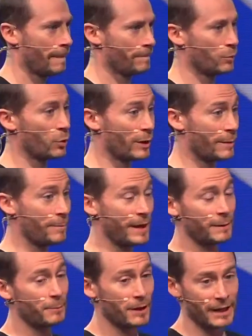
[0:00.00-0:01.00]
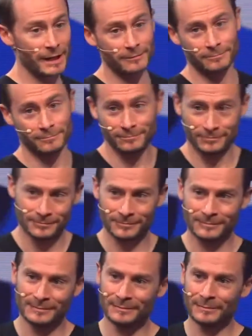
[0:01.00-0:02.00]
We want to make money,
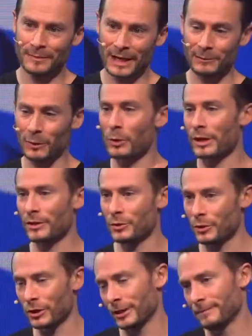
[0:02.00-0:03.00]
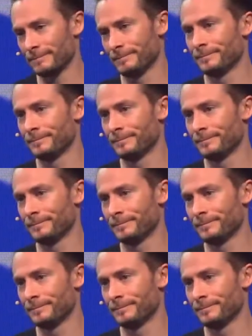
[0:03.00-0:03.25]
and we want to do good.